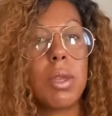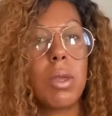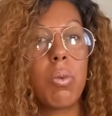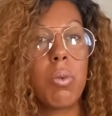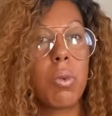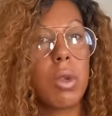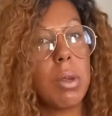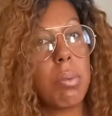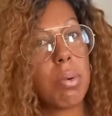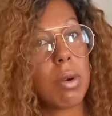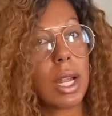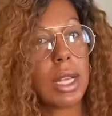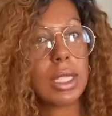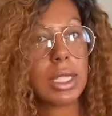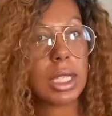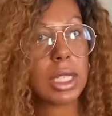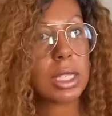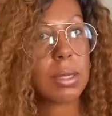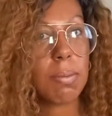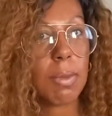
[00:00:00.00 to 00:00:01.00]

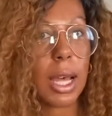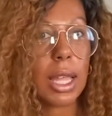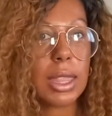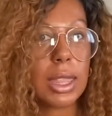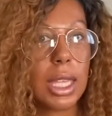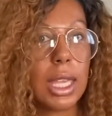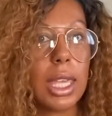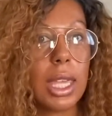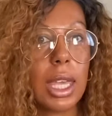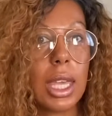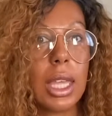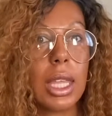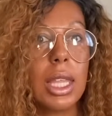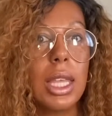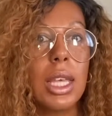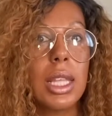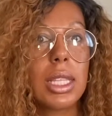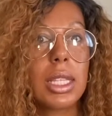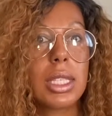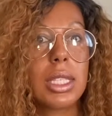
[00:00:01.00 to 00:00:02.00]
reprocess my thinking
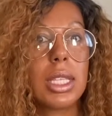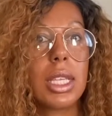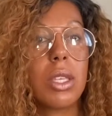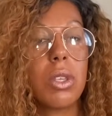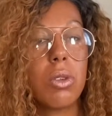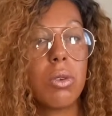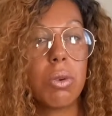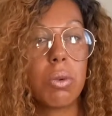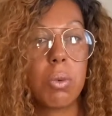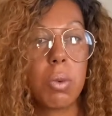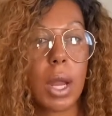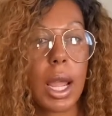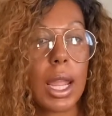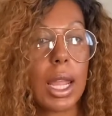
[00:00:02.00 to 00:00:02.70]
to say, you're right.